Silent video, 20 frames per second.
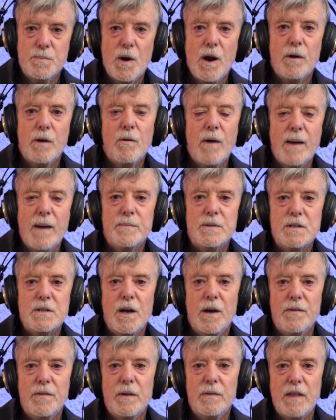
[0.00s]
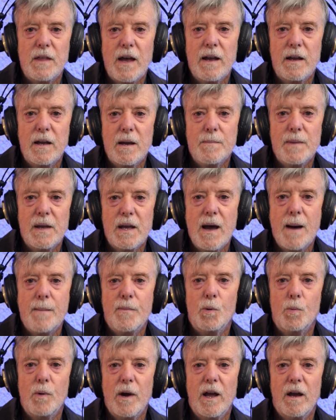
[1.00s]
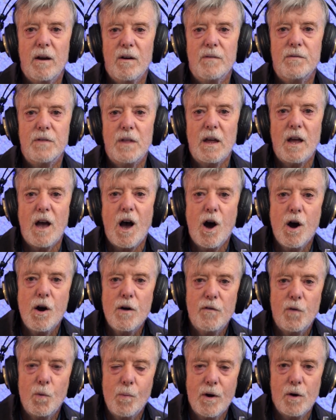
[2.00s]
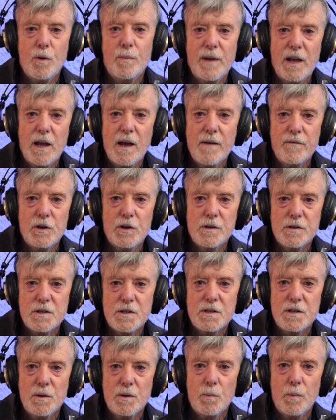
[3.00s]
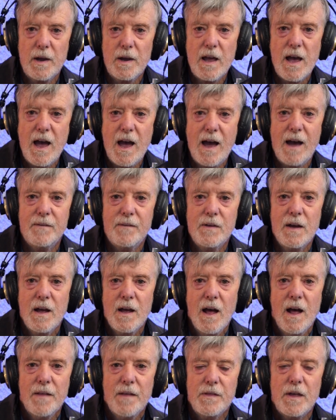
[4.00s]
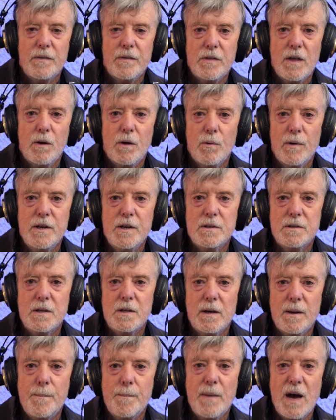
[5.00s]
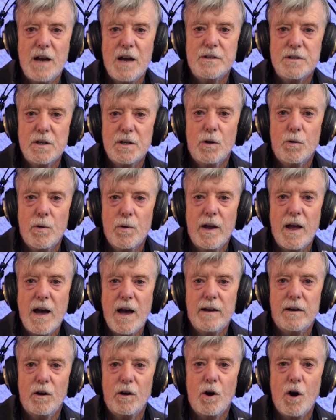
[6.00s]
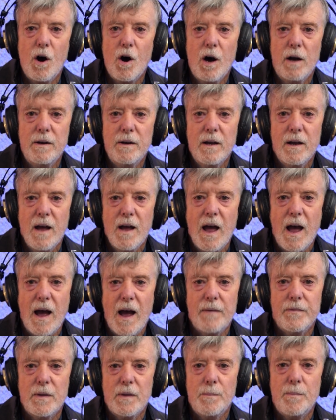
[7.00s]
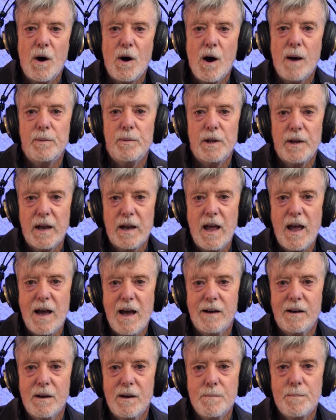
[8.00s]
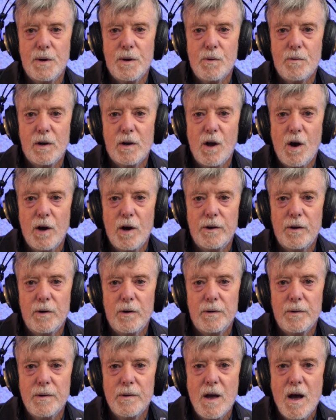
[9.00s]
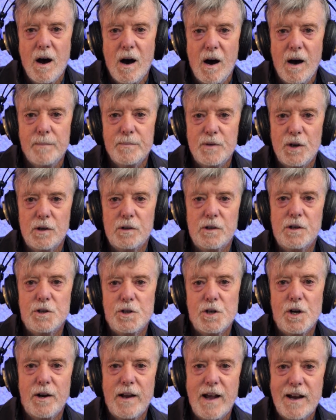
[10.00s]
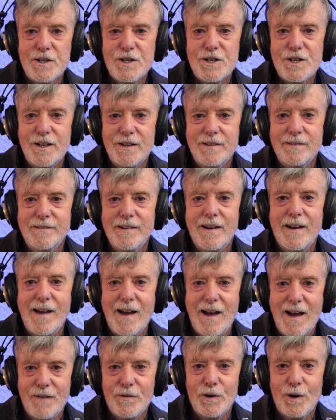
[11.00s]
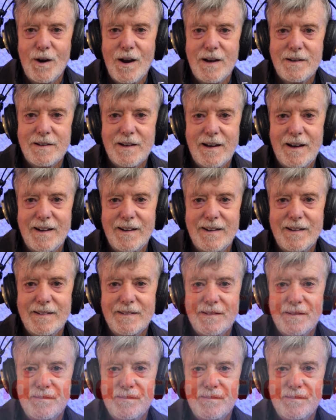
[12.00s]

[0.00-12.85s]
programs so that they can become aware of the overwhelming evidence that we have that there is an amazing Creator God and the Bible account can be relied on. I'm Dr. John Ashton. Have a great day.